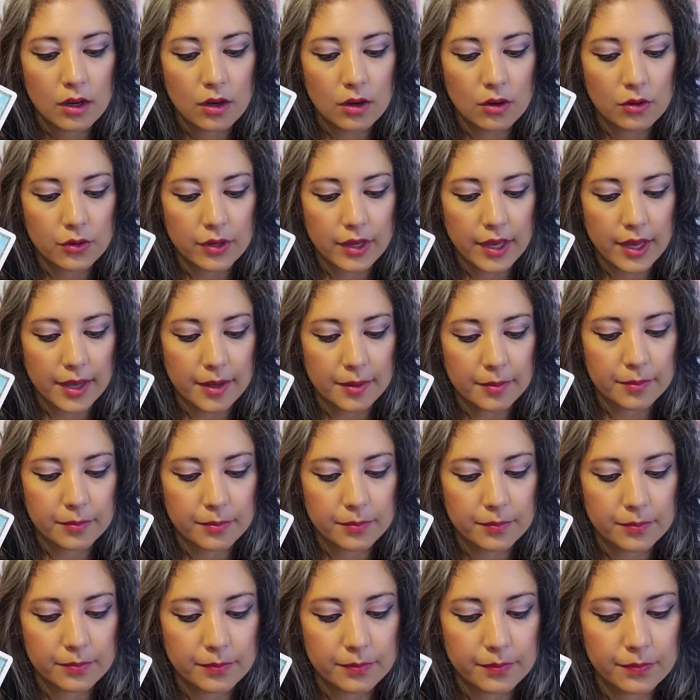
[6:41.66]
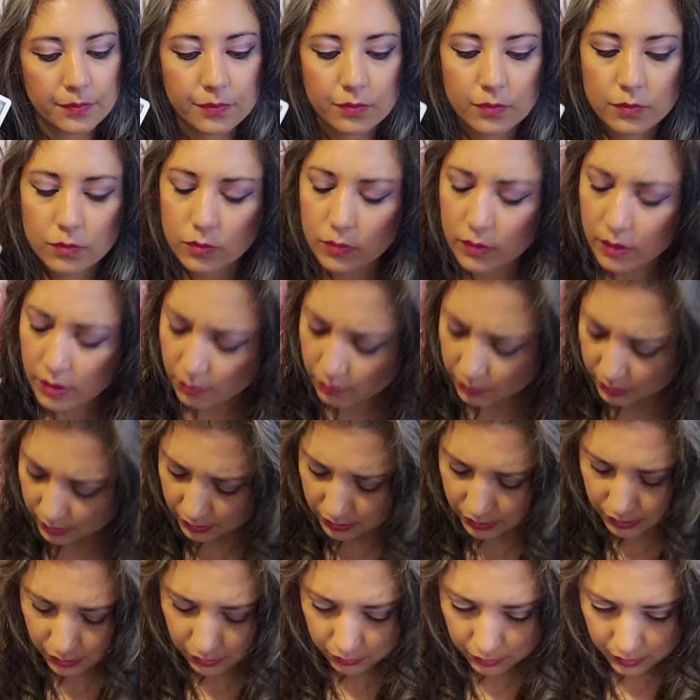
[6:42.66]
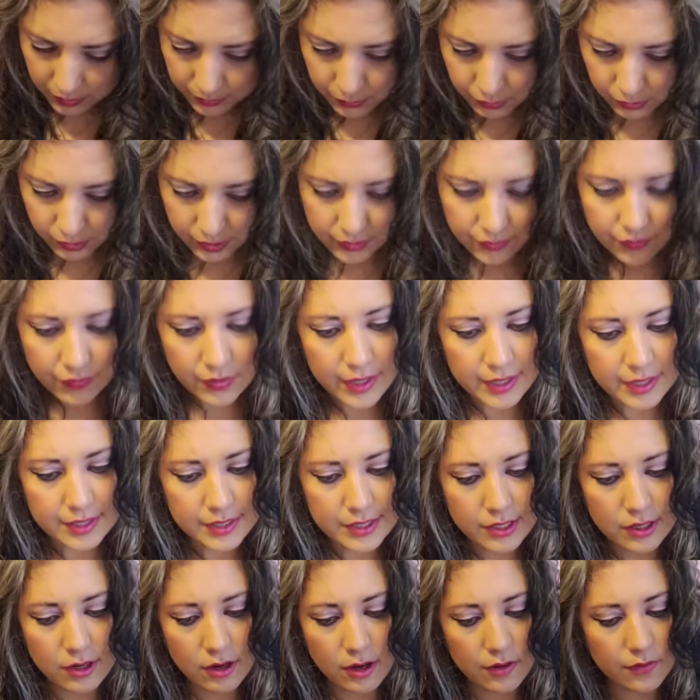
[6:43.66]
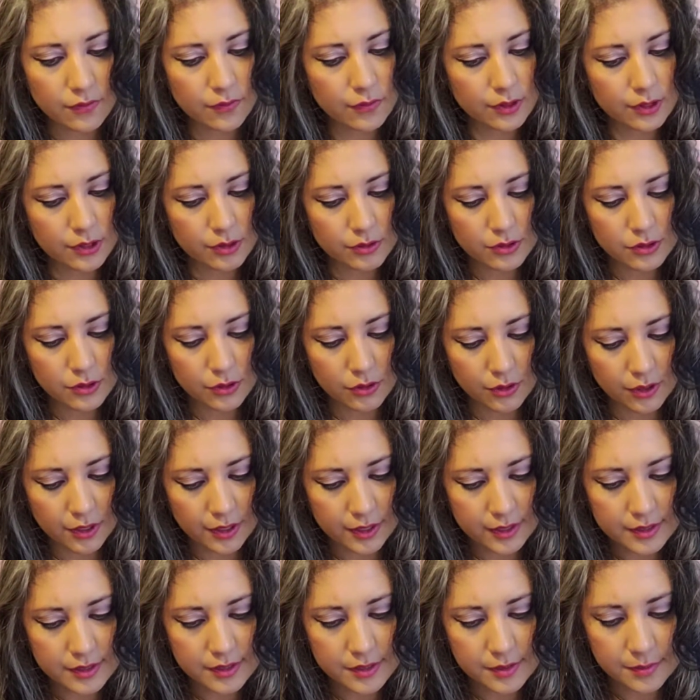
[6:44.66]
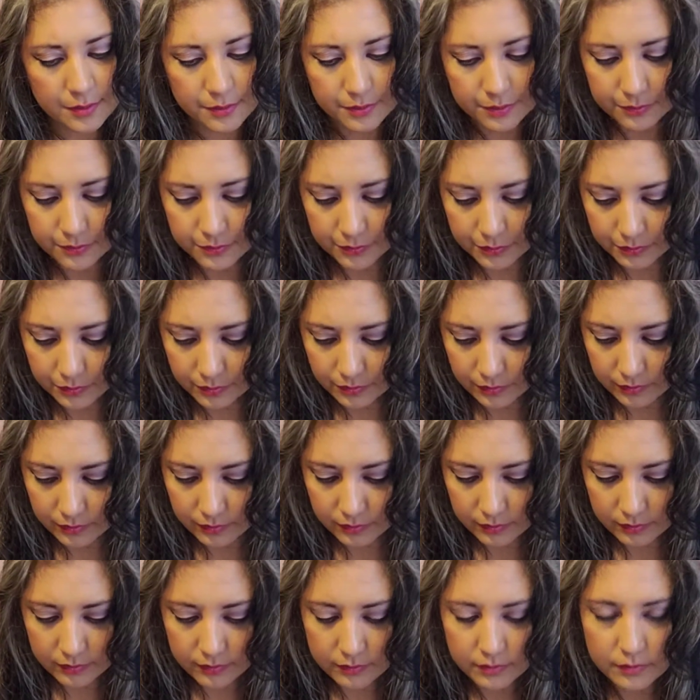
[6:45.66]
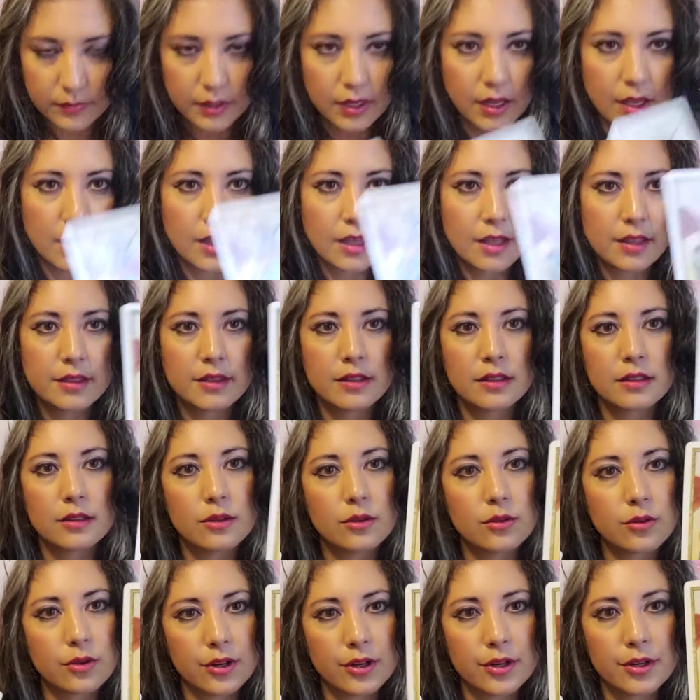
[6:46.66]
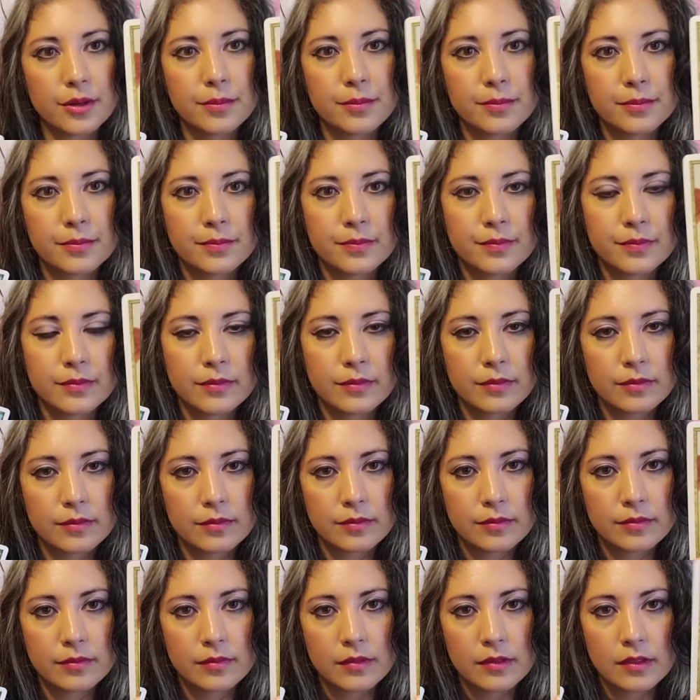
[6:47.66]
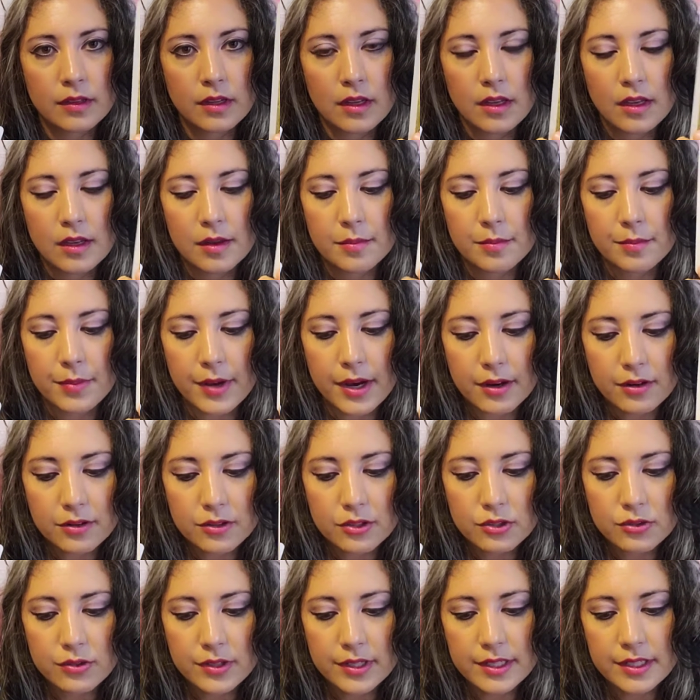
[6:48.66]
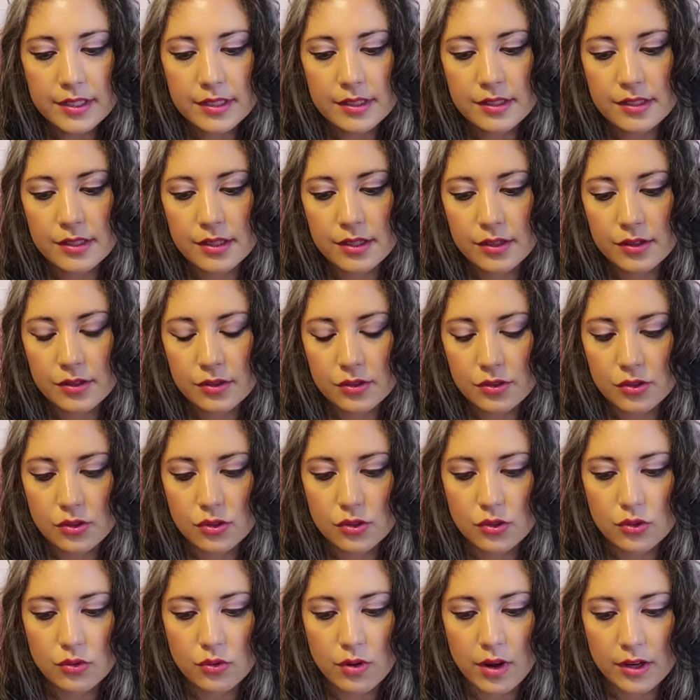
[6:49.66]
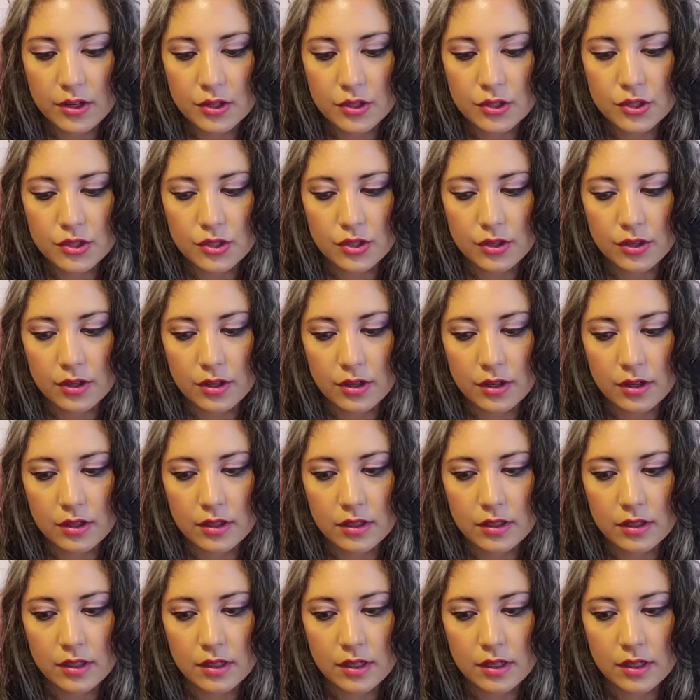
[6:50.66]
Okay. I'm going to do one more advice card for you, Taurus. The Lord. Boundaries, structure,